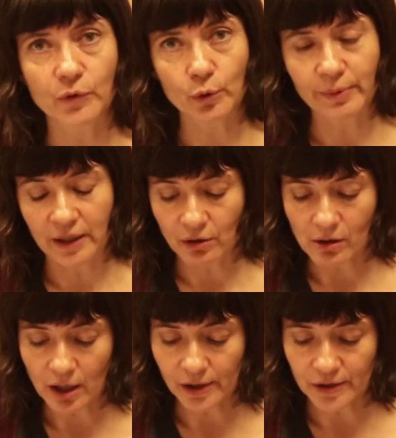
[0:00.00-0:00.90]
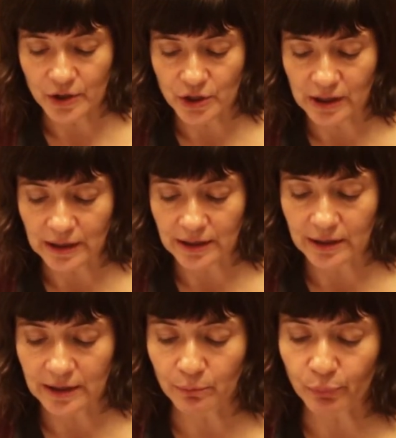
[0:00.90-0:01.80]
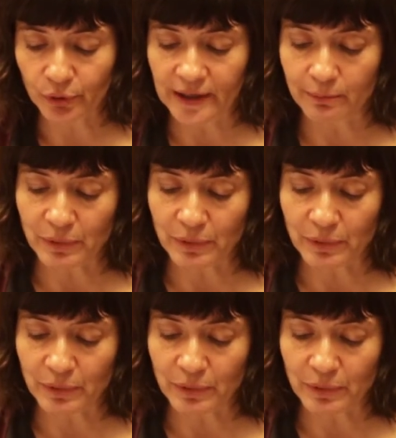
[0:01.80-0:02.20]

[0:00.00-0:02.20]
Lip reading: urban ecology in Berlin